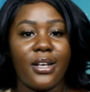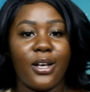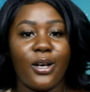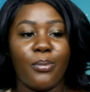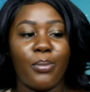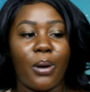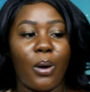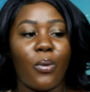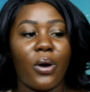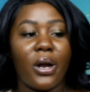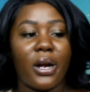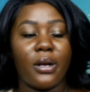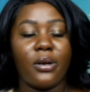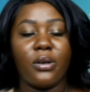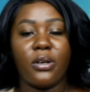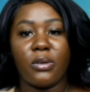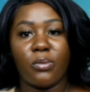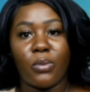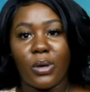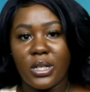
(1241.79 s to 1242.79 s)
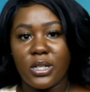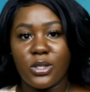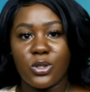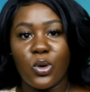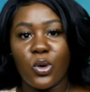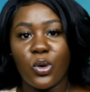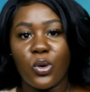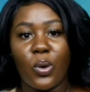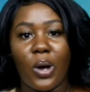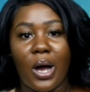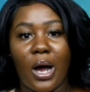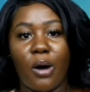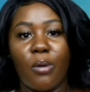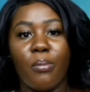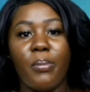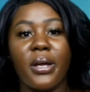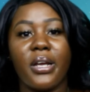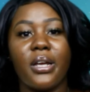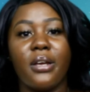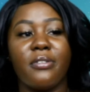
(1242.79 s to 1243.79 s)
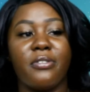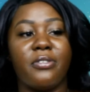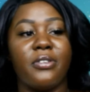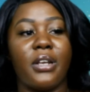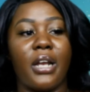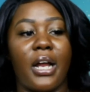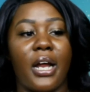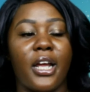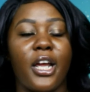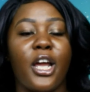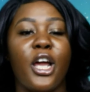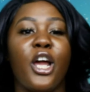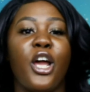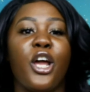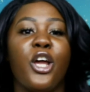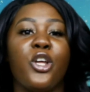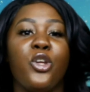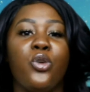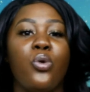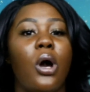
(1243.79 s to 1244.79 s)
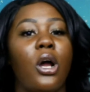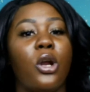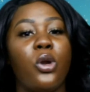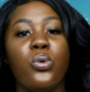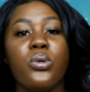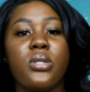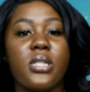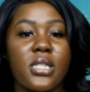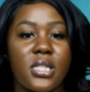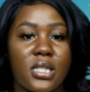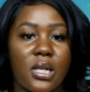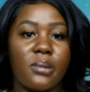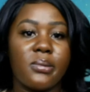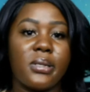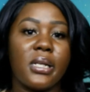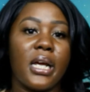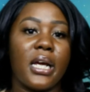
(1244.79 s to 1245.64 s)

about what is going on, I'll make you feel like you are losing something.